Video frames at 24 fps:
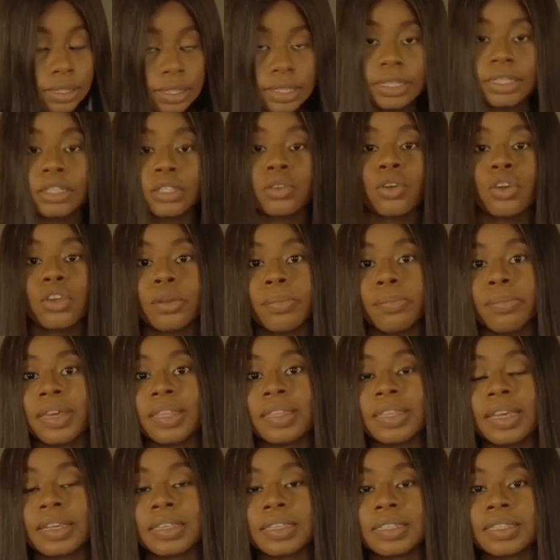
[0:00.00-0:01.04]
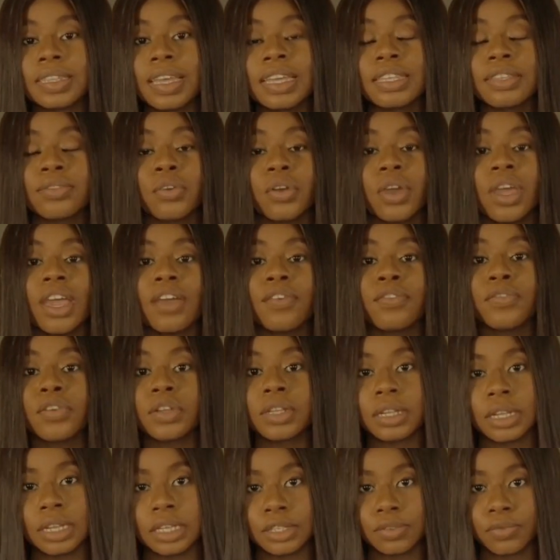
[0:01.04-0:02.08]
This is going to make the exercise very
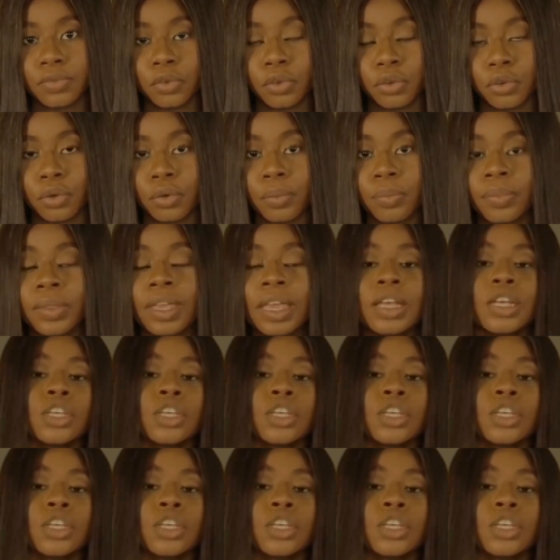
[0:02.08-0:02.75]
effortless for you.